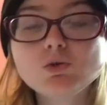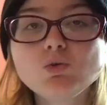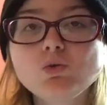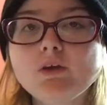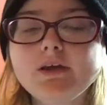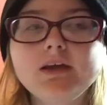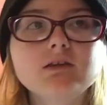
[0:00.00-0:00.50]

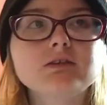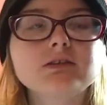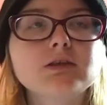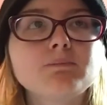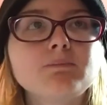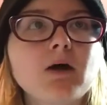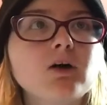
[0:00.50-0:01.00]
who cares?
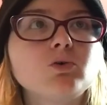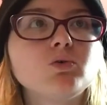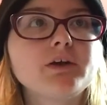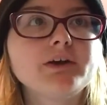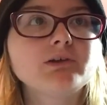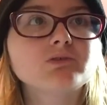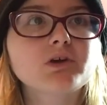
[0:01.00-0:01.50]
It's a bot. Who
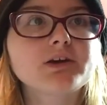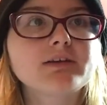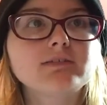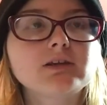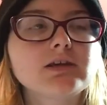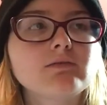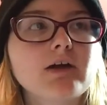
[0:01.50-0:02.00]
cares? Why do you
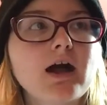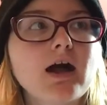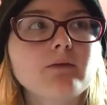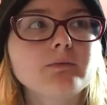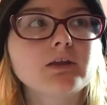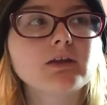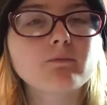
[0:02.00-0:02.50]
have to keep
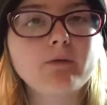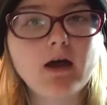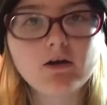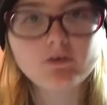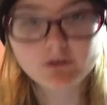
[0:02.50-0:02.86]
commenting about